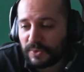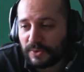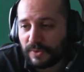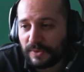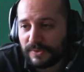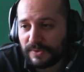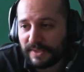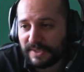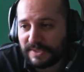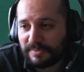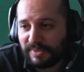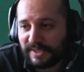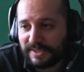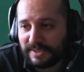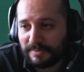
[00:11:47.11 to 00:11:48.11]
to also
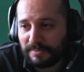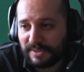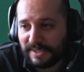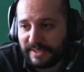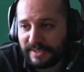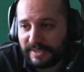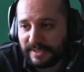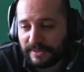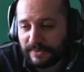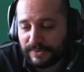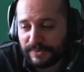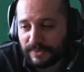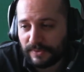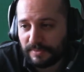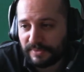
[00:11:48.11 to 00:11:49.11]
explain the blinking you
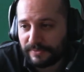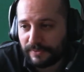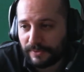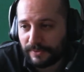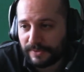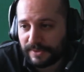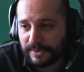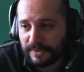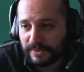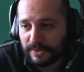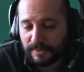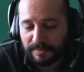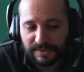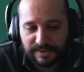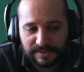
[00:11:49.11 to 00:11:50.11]
saw before in the
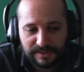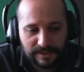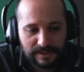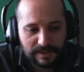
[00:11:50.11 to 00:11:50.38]
combat,